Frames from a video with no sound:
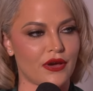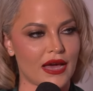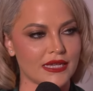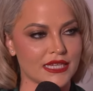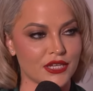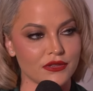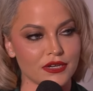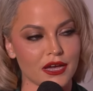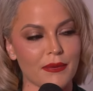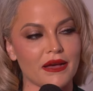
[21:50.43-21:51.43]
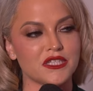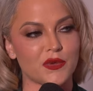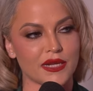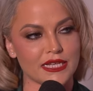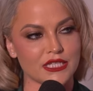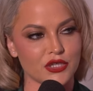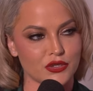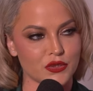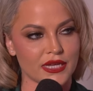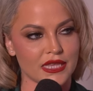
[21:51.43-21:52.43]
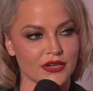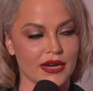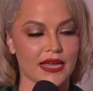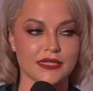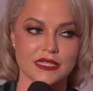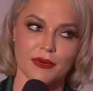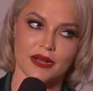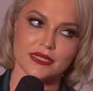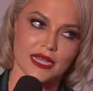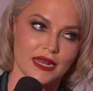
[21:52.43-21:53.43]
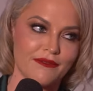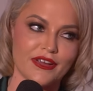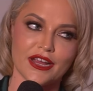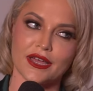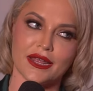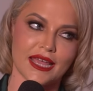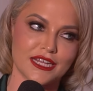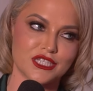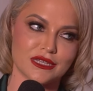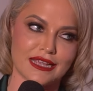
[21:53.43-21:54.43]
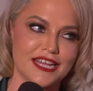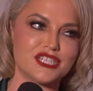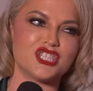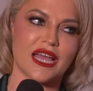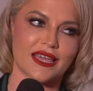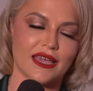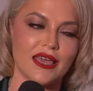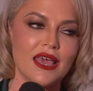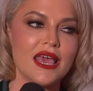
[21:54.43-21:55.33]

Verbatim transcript: I said, You look mm-hmm. about 22, 23. I used to bartend. I'm very good at age, age yeah. checking.